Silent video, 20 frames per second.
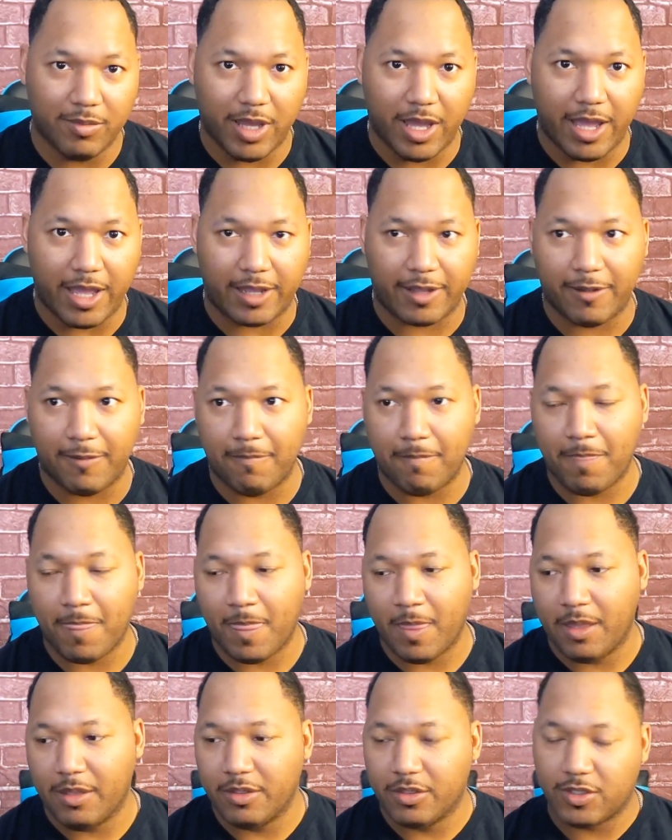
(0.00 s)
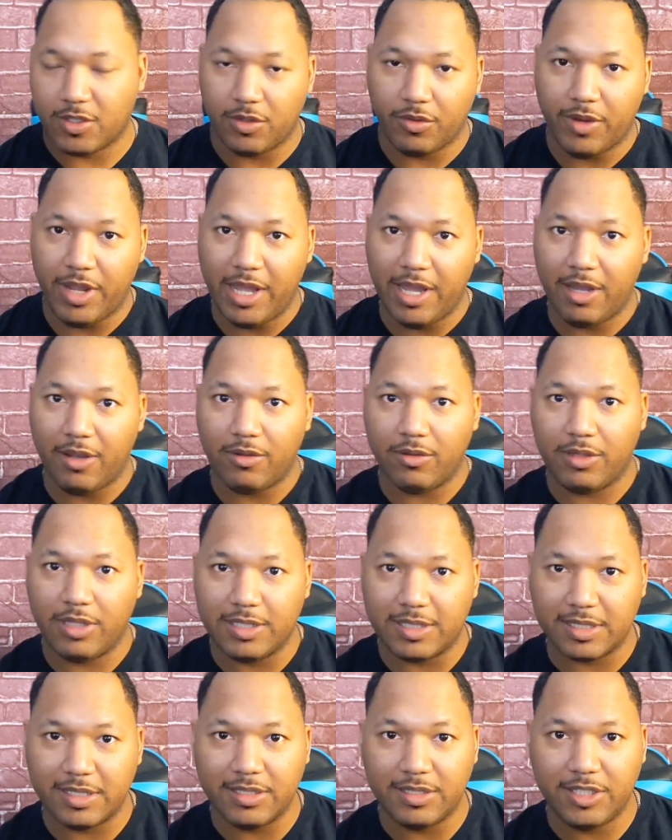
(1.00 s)
back. So now
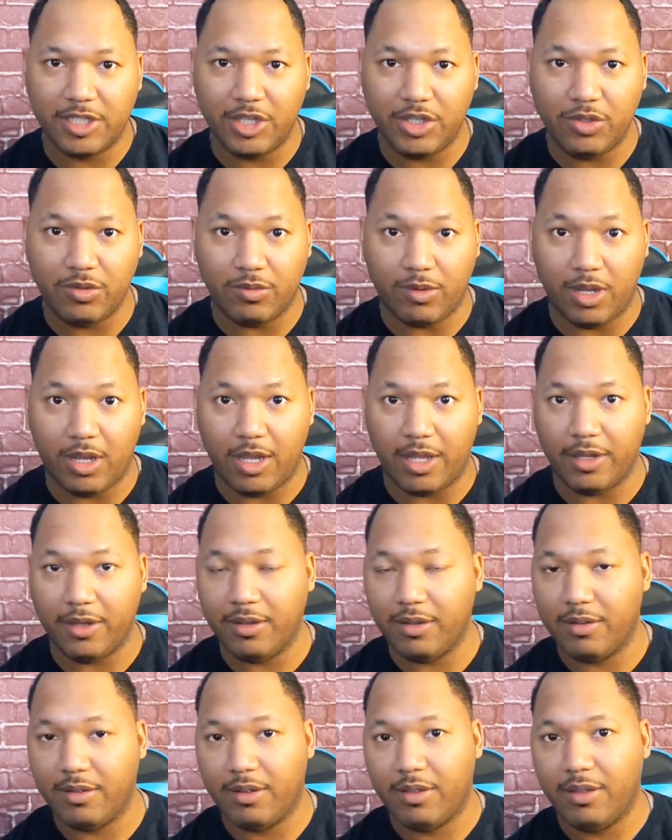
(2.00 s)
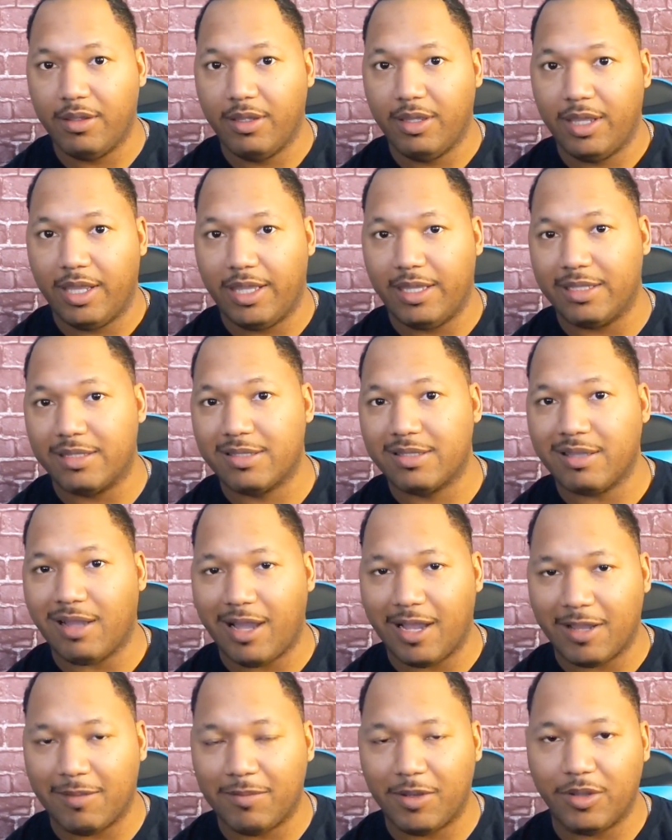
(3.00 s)
let's continue on and let's
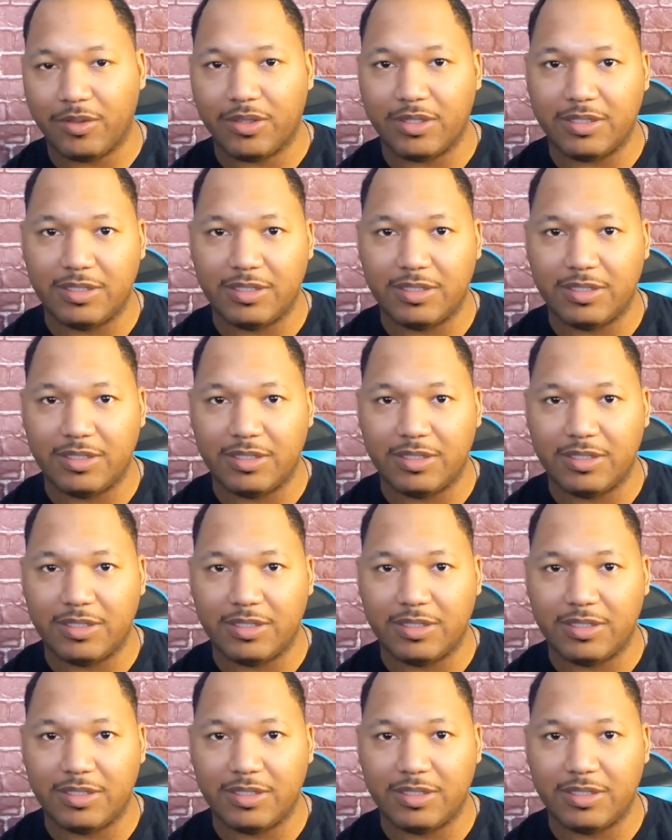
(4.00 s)
talk about the